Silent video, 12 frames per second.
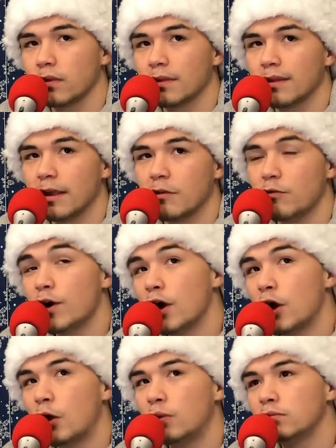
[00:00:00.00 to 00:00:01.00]
Like,
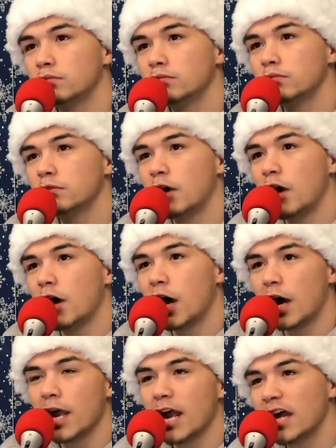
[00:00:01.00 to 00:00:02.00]
well,
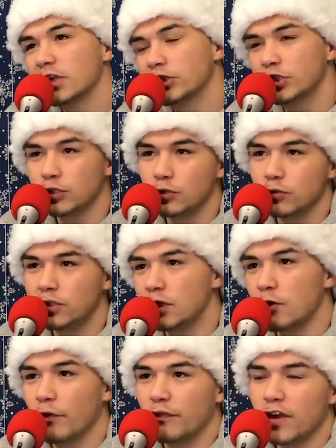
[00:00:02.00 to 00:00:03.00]
I had to
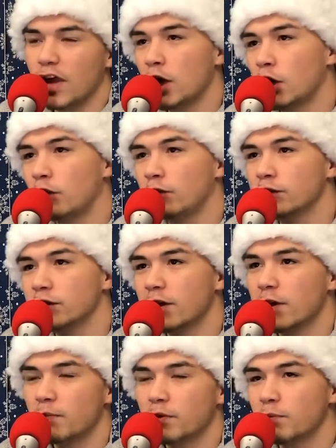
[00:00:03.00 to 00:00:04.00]
deal with the elves and
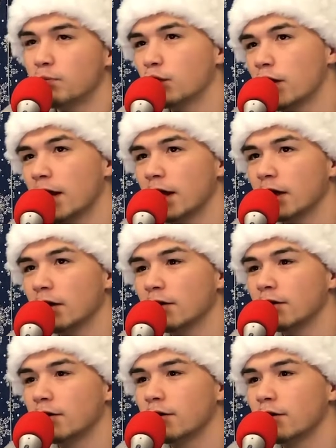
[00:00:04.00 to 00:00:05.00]
them complaining.
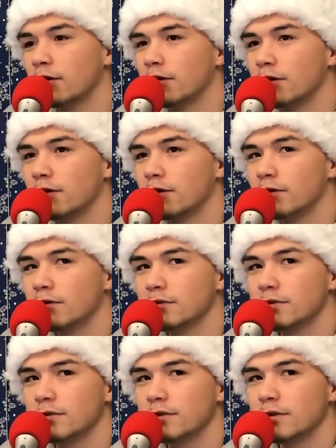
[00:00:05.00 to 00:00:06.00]

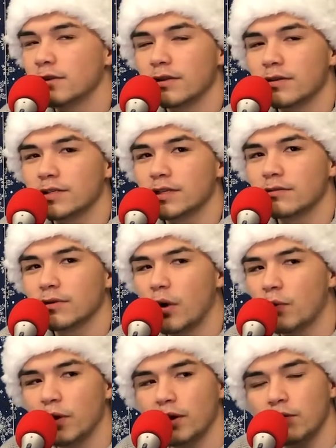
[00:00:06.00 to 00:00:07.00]
And I was like,
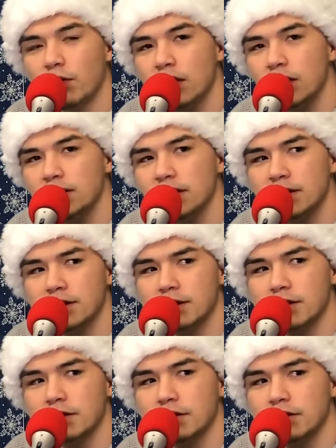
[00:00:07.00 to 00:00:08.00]
well, where is this